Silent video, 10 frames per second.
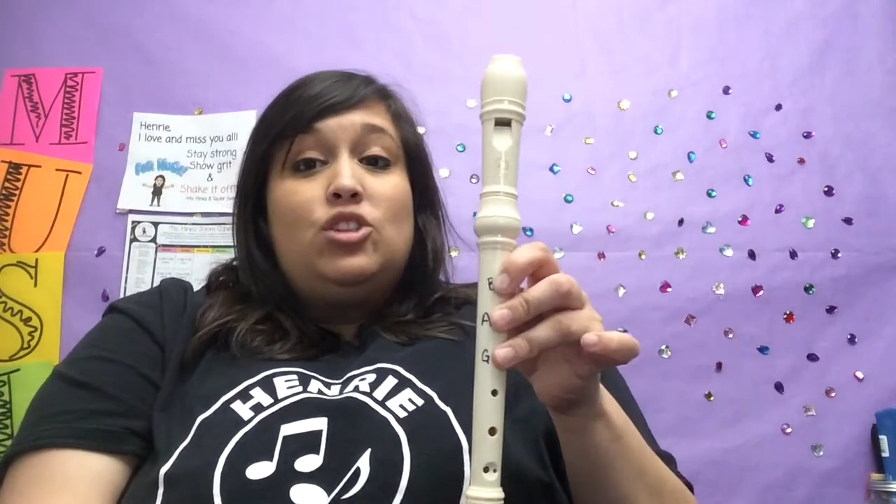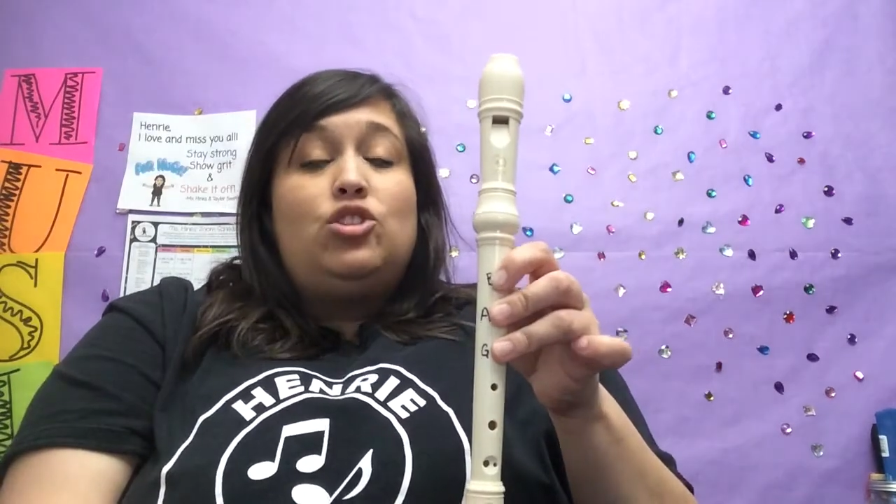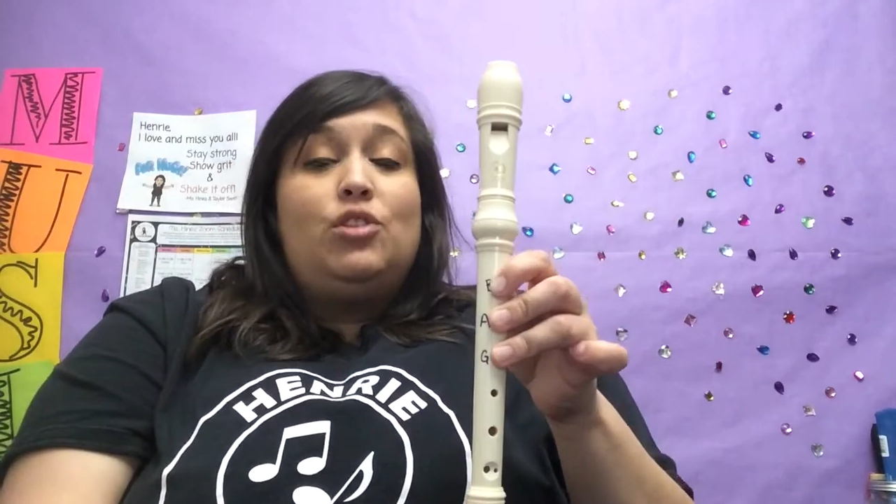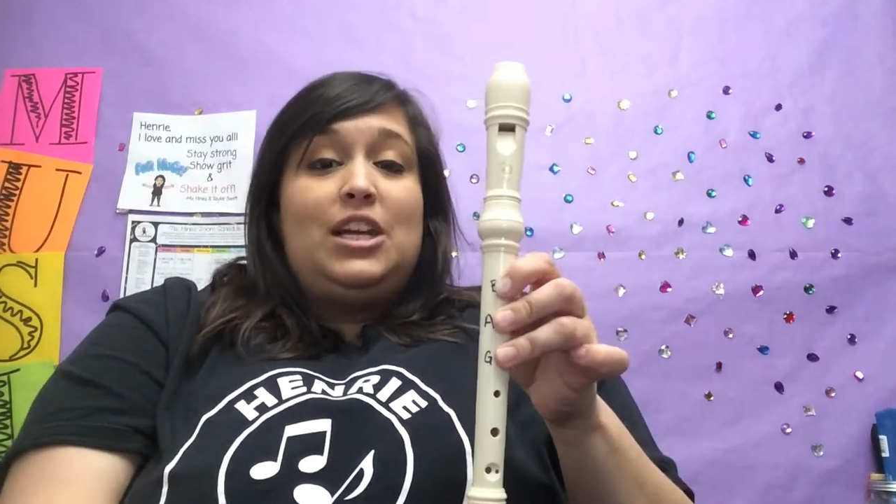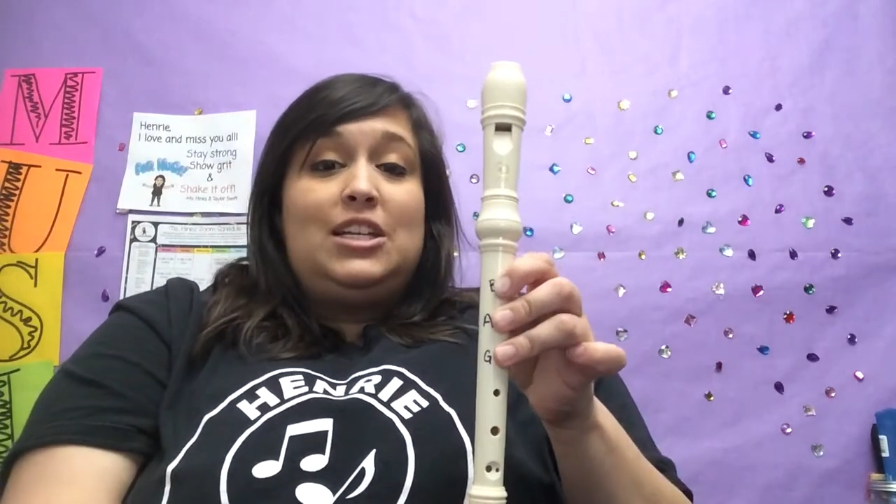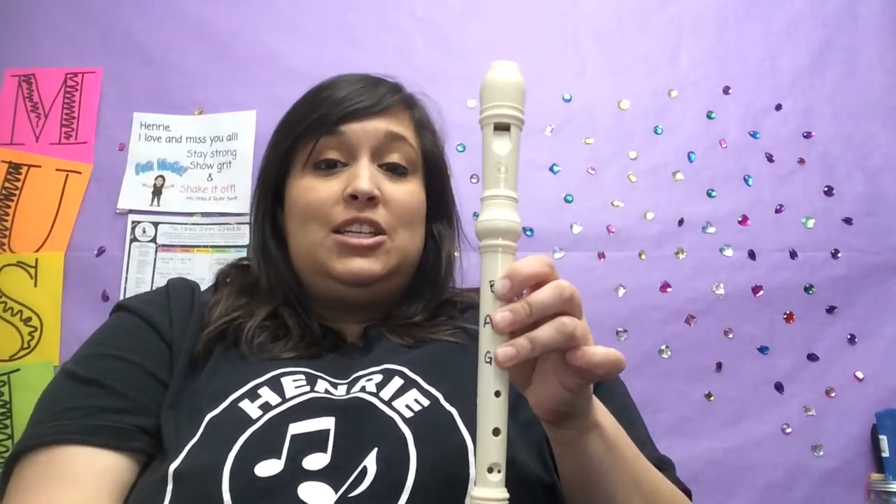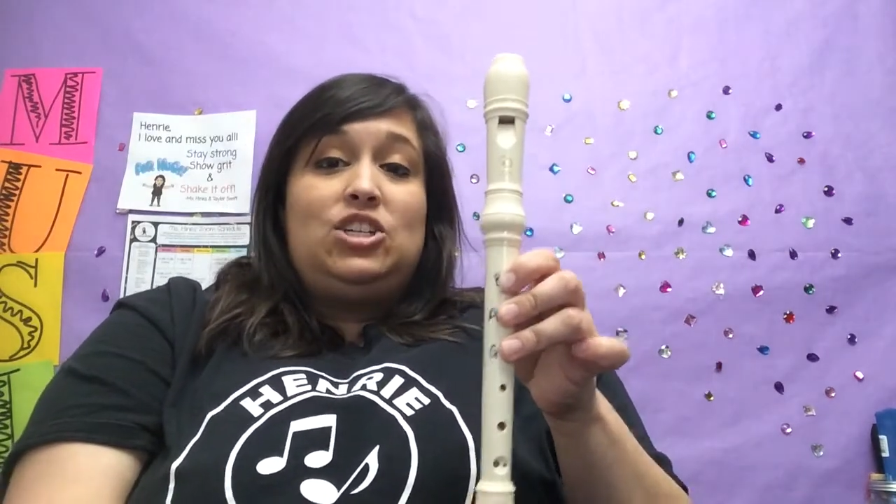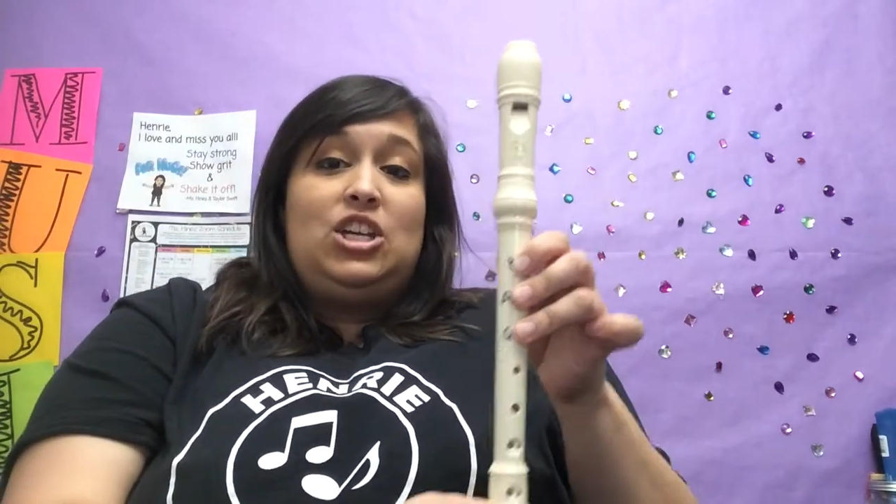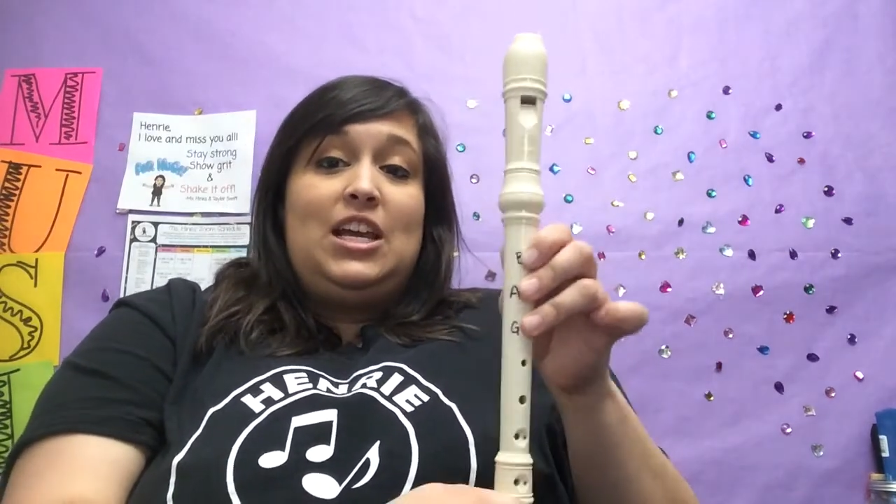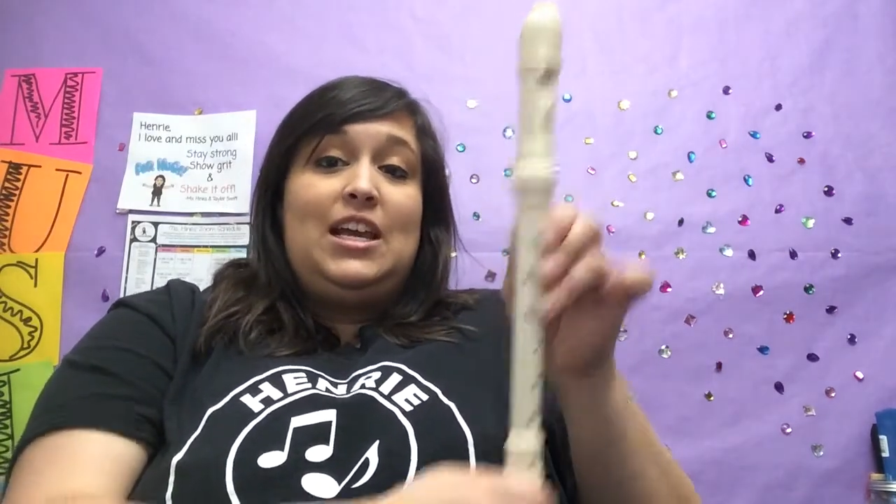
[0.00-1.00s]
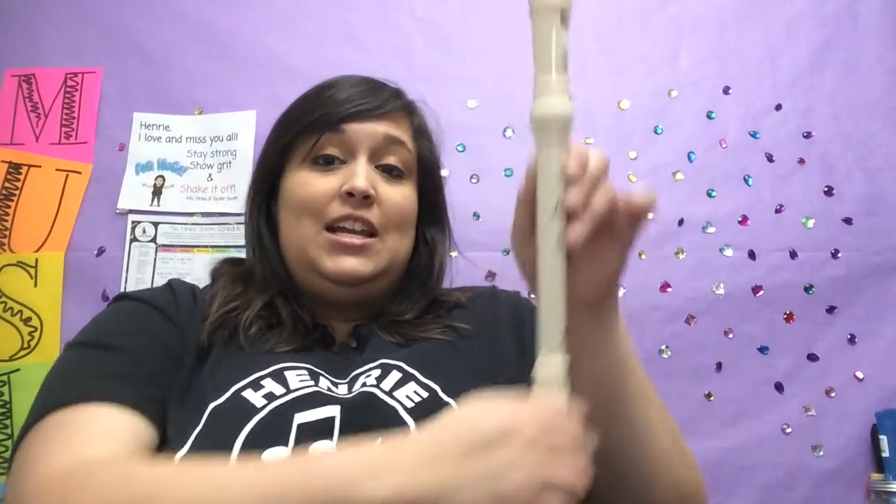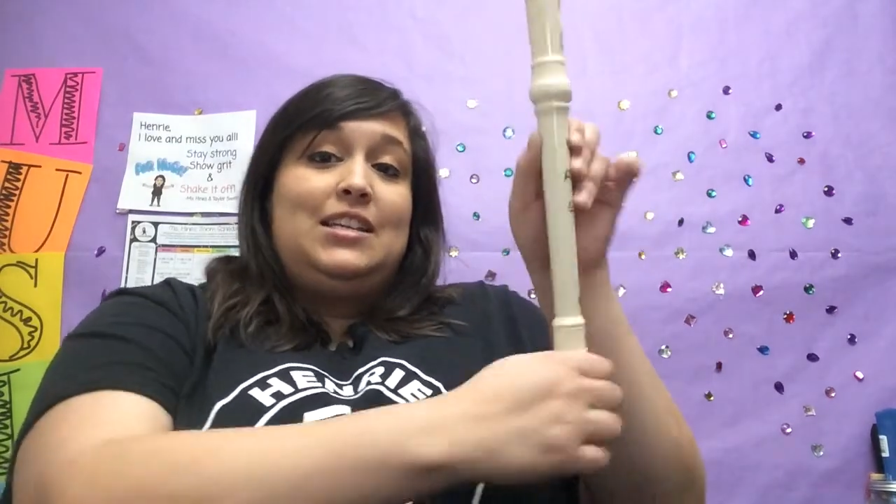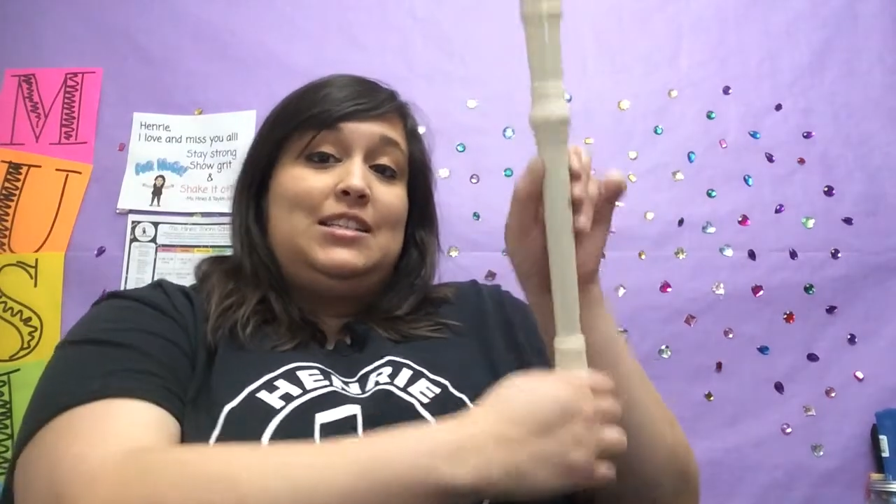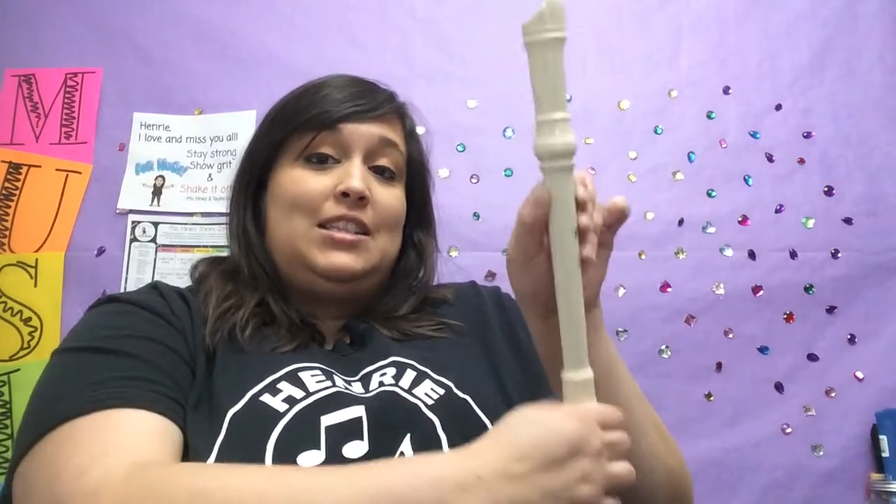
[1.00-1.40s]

So to get to G, it is